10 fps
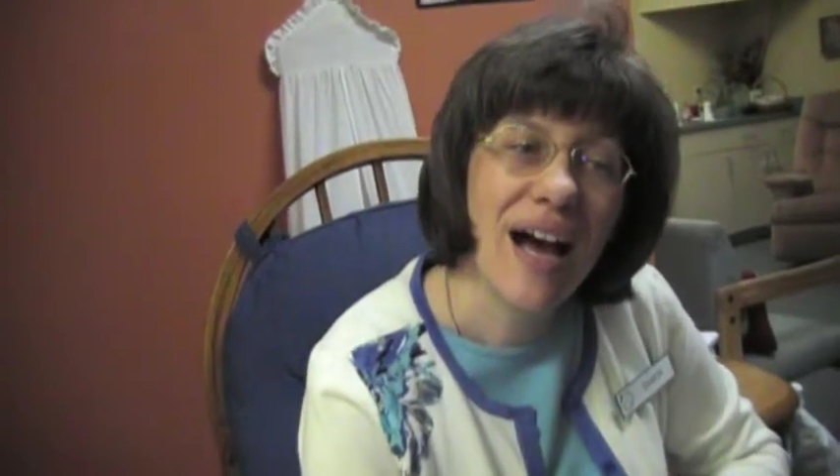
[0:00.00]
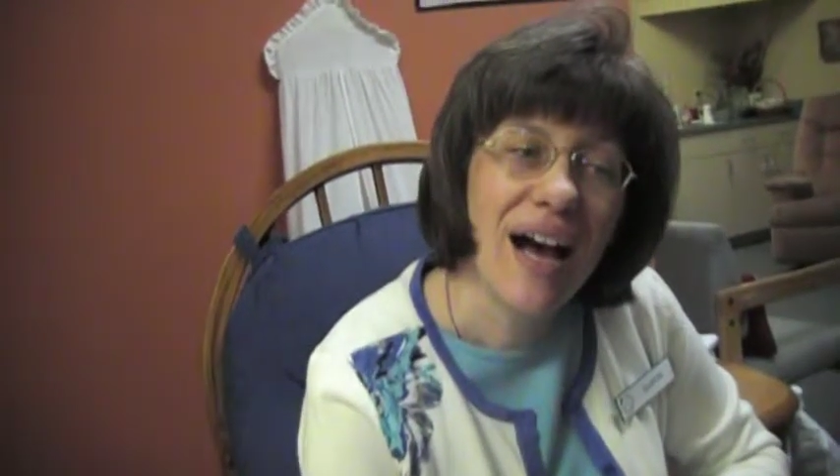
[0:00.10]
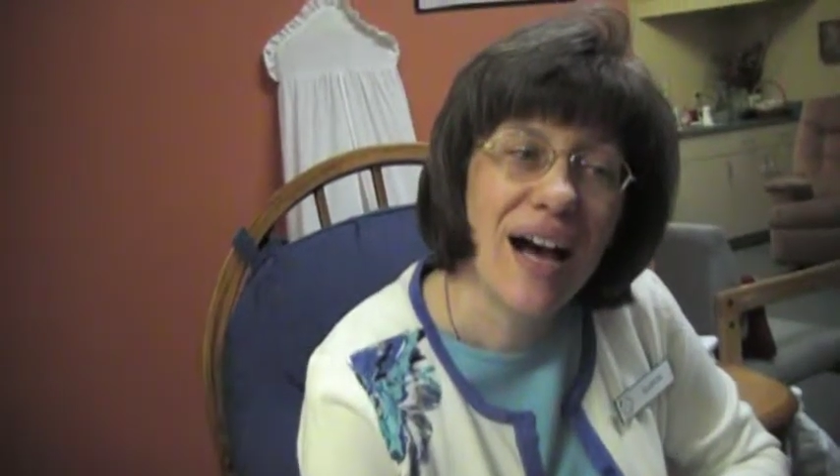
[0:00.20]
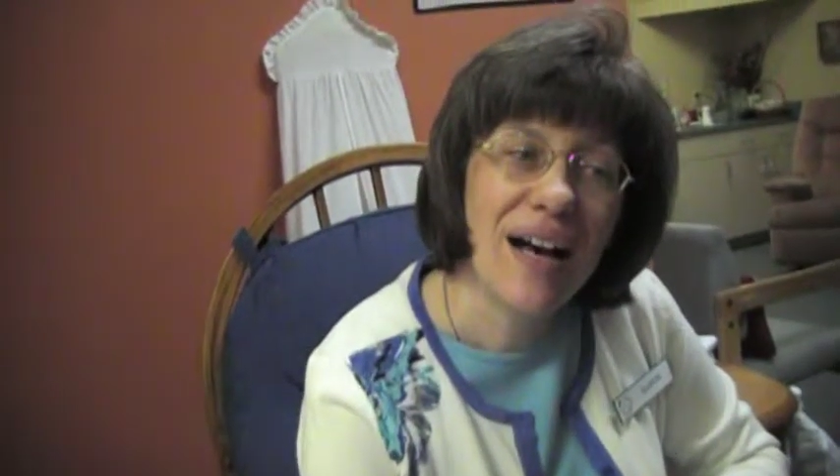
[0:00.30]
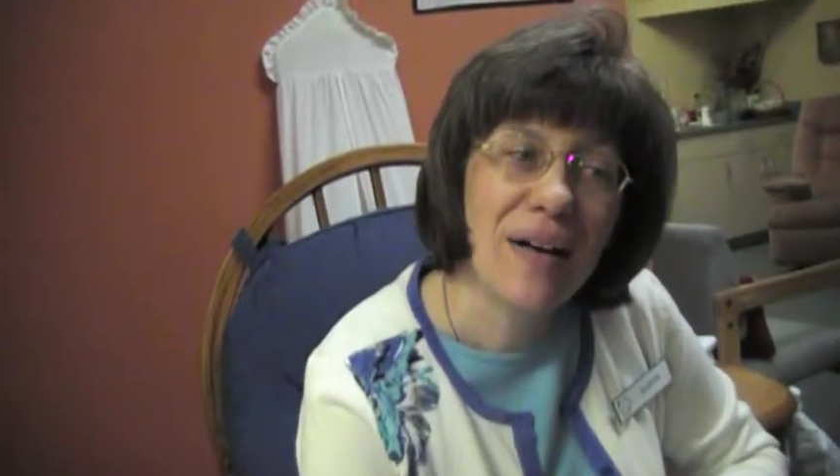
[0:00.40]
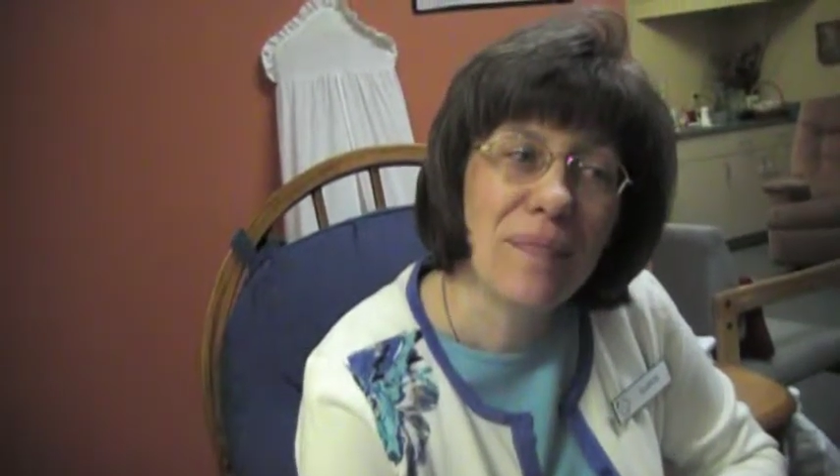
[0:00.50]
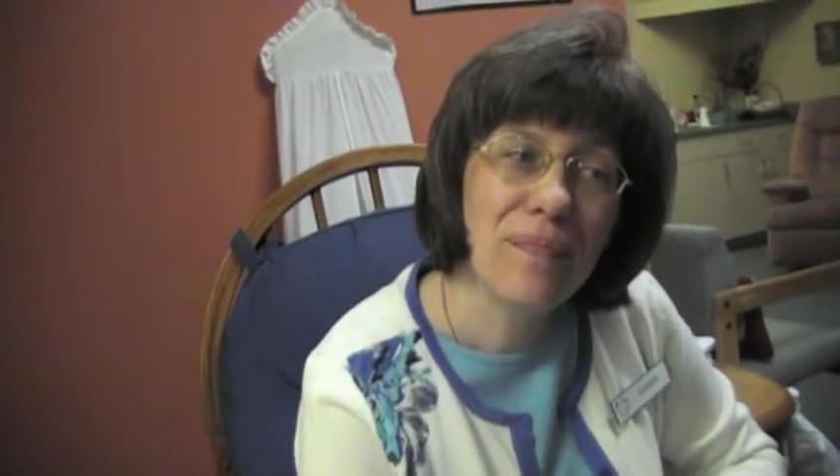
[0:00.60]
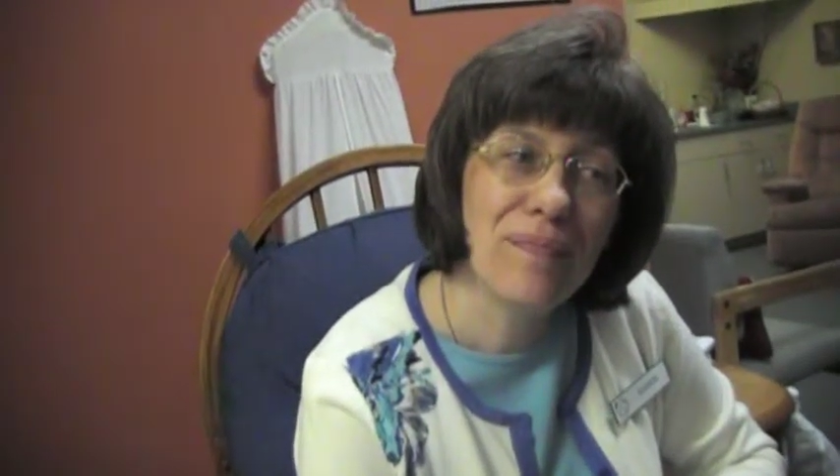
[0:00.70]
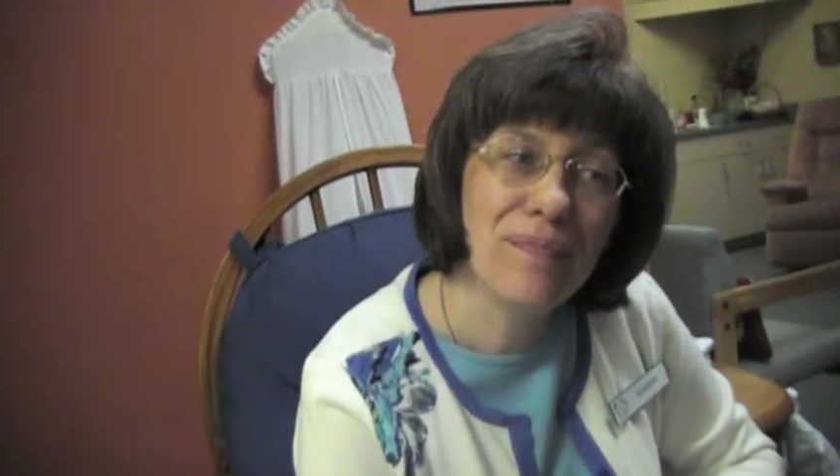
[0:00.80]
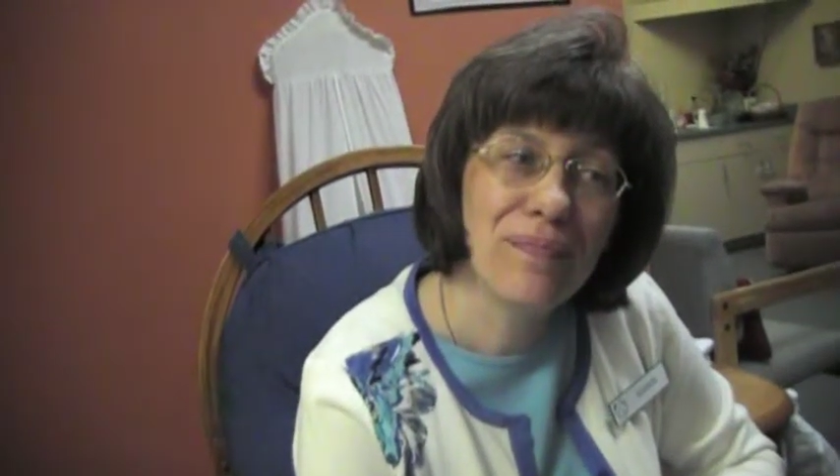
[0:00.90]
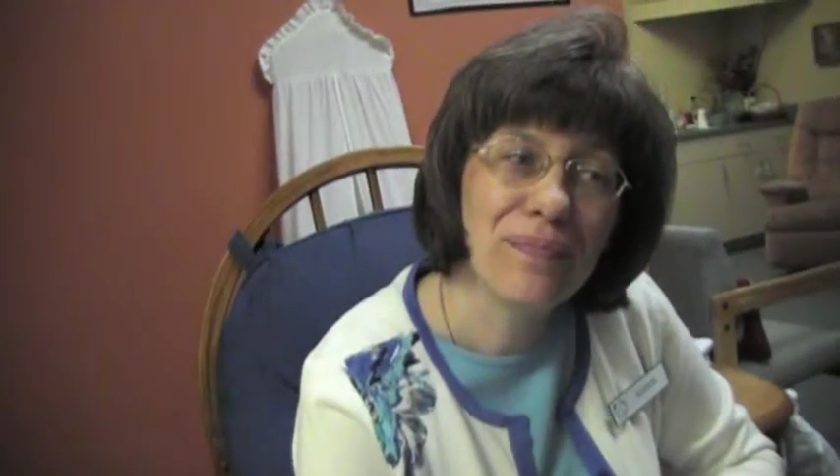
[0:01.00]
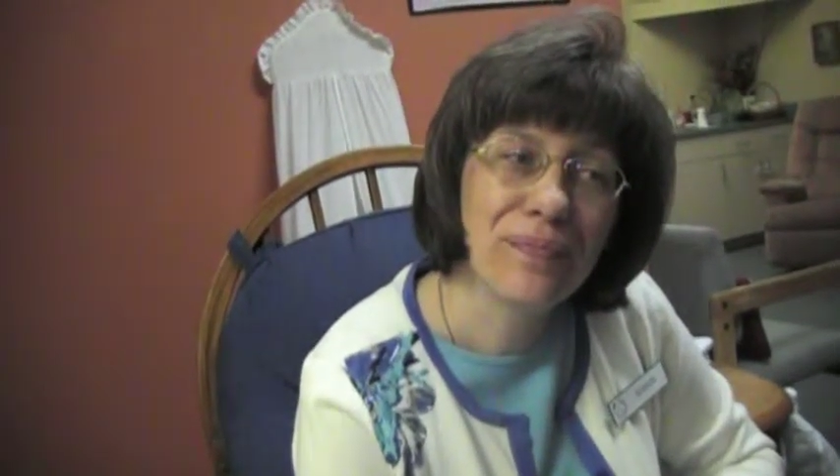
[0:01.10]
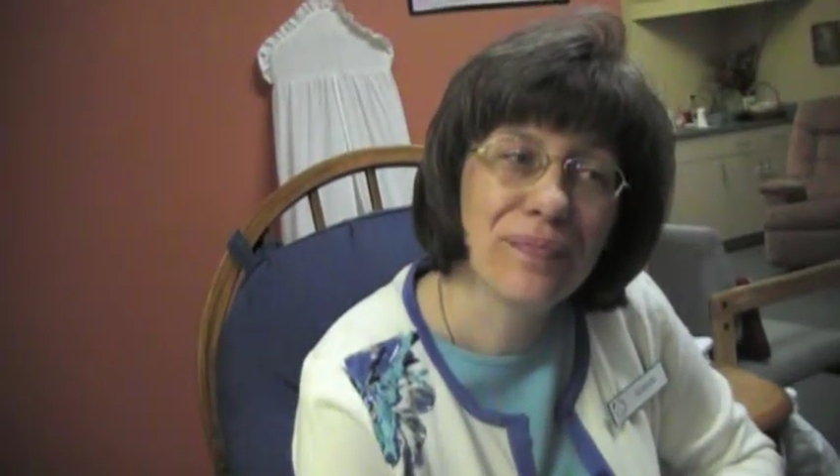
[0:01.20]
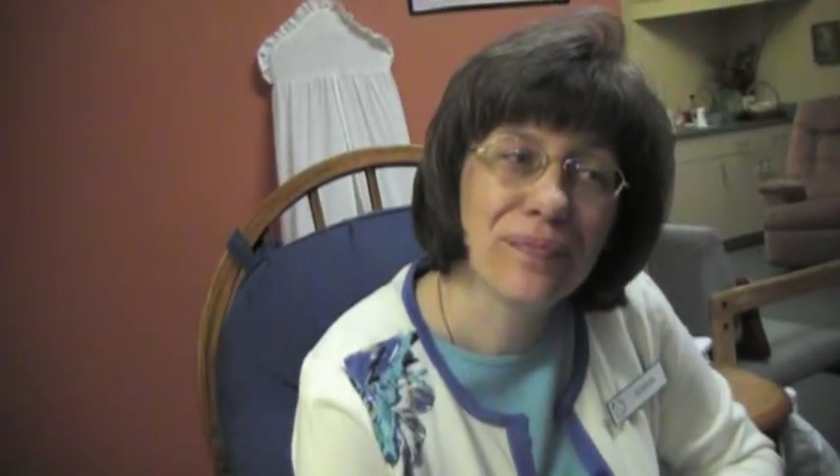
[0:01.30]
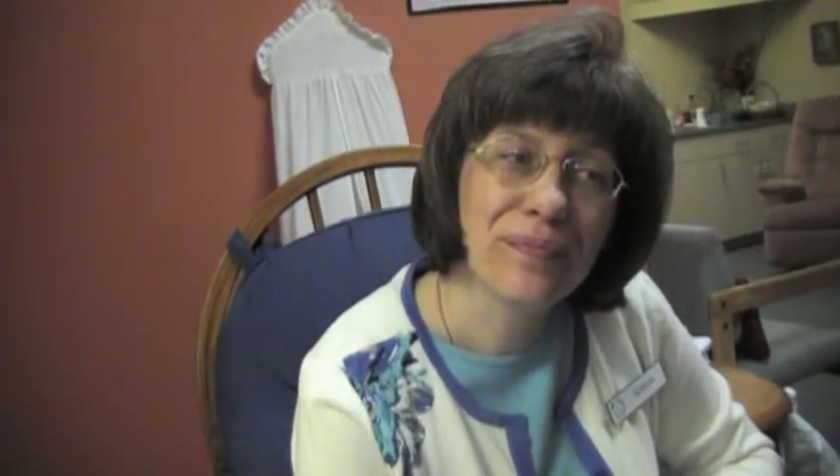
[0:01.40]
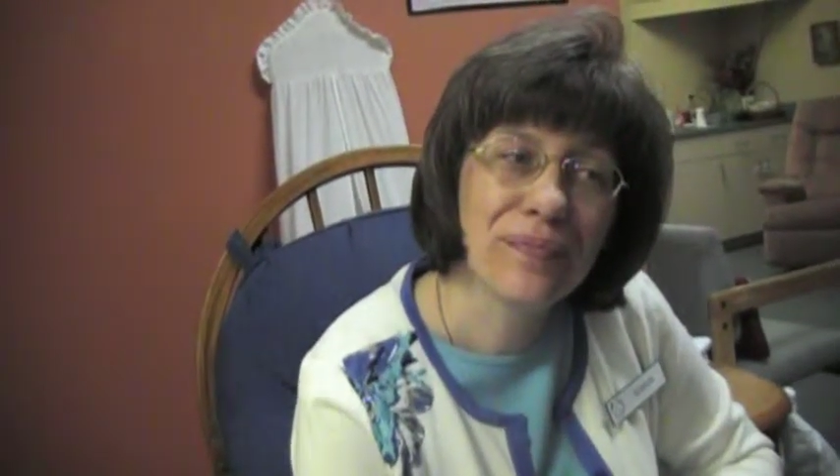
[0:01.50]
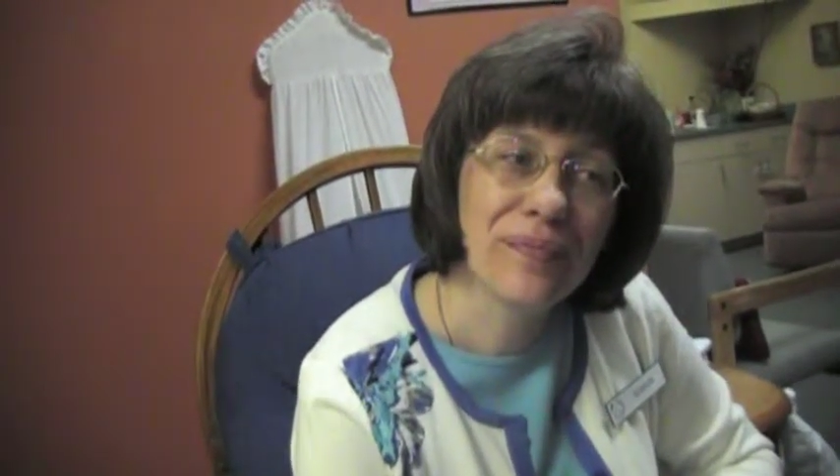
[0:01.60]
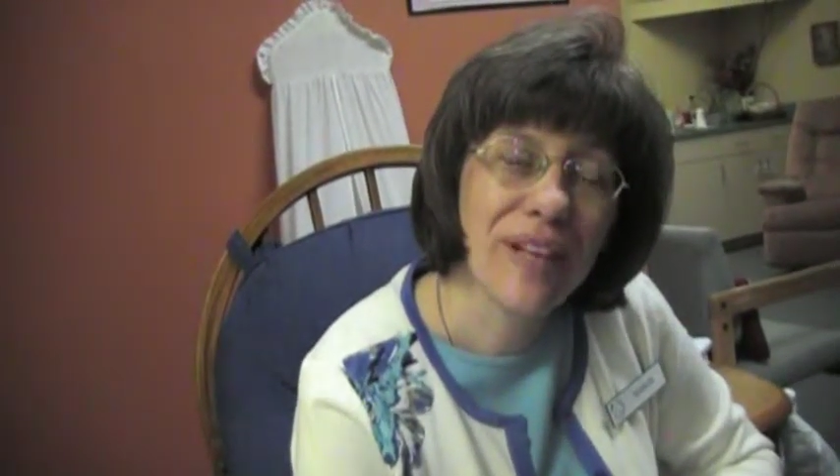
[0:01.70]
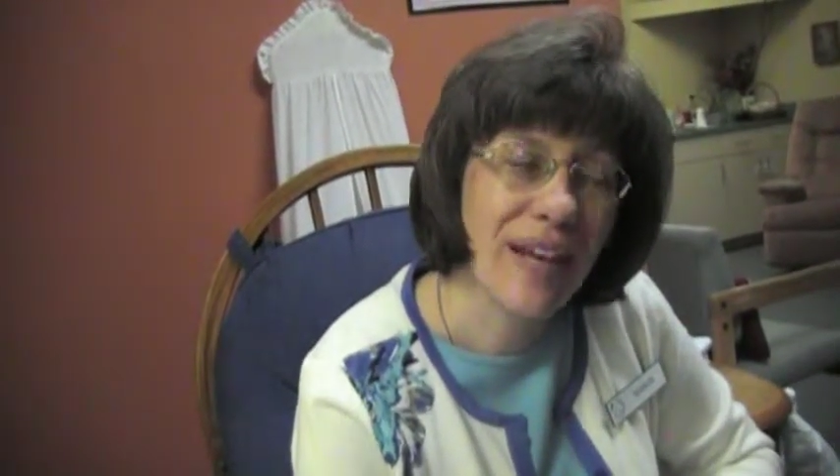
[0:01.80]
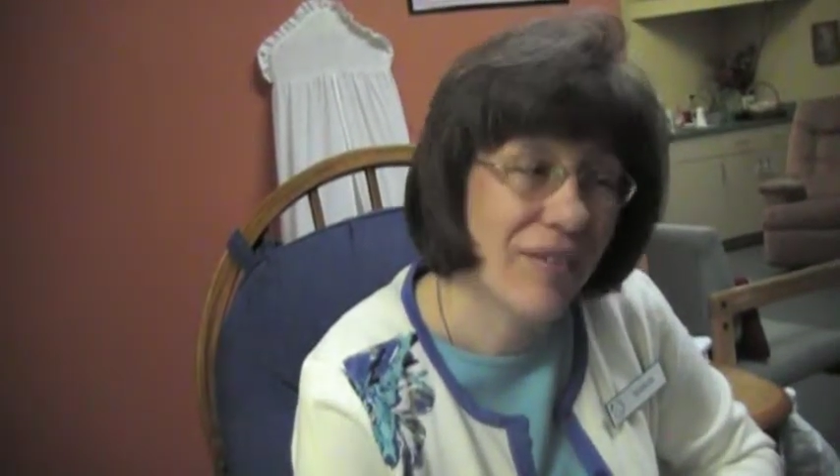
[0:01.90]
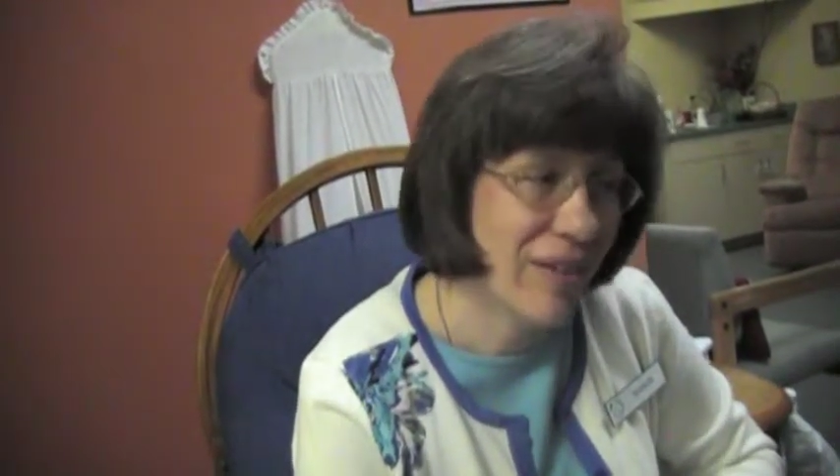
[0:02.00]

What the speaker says: I have